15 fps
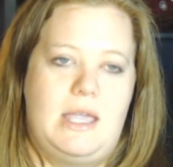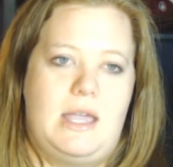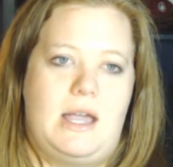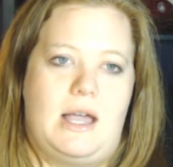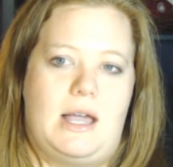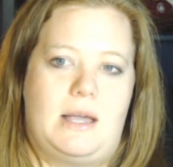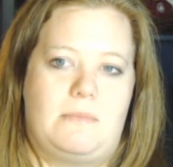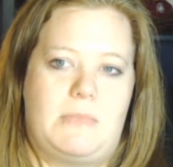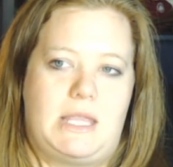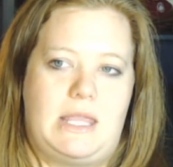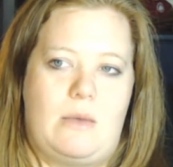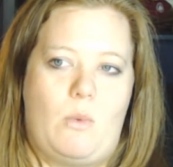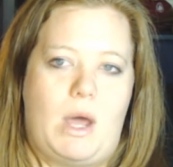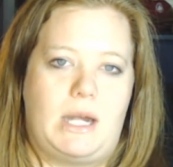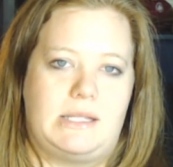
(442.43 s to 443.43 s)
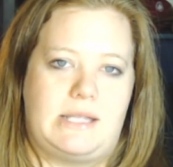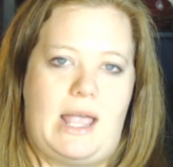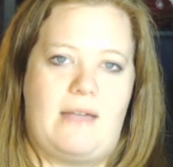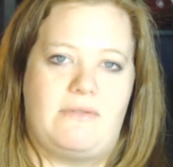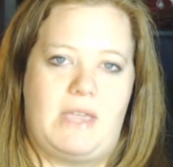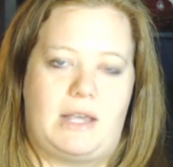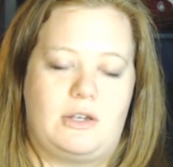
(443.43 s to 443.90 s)
And they wanted to
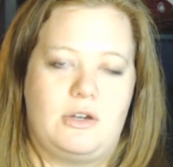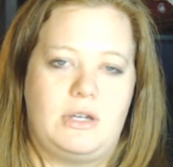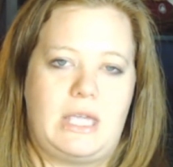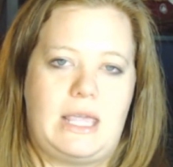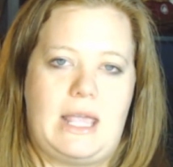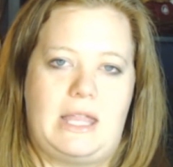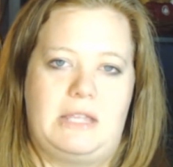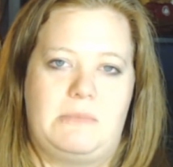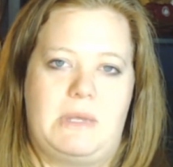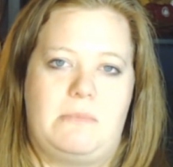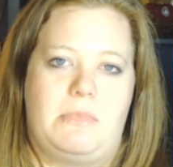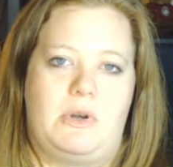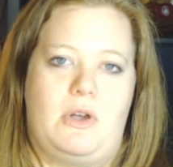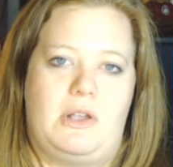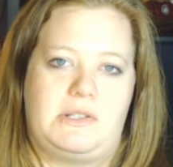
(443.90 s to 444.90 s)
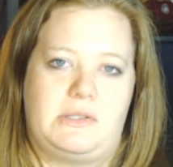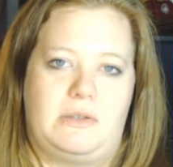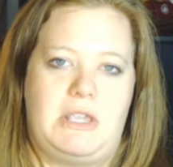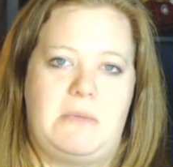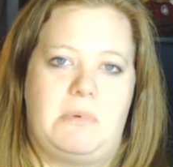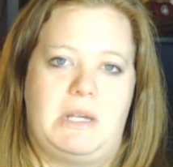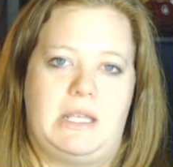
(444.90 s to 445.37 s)
have that cooking element, but also
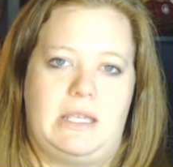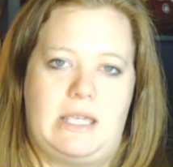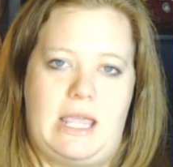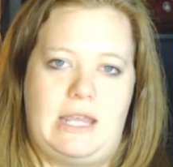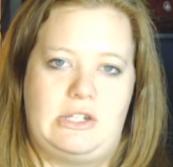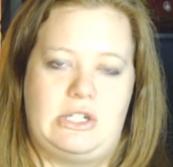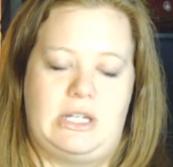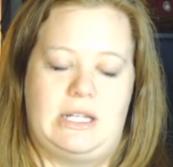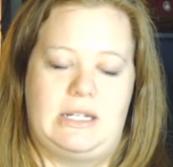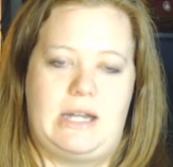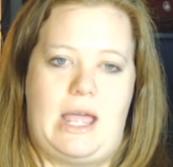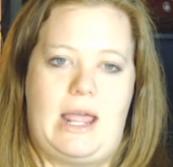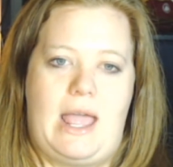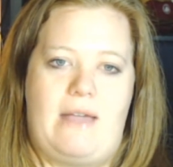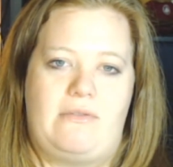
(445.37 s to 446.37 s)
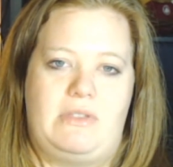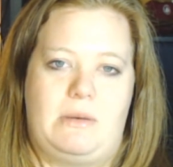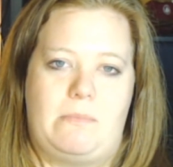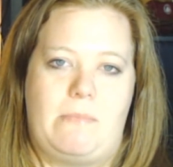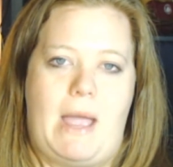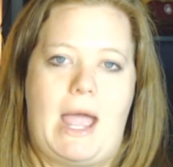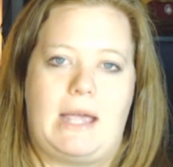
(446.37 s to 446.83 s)
keep it engaging and not have their
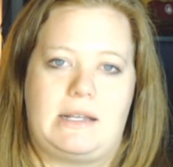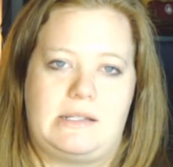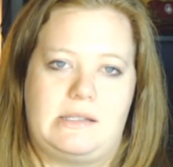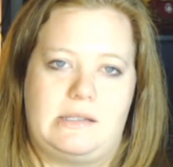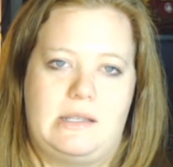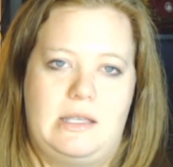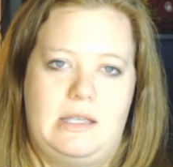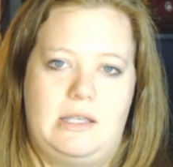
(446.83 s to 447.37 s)
backs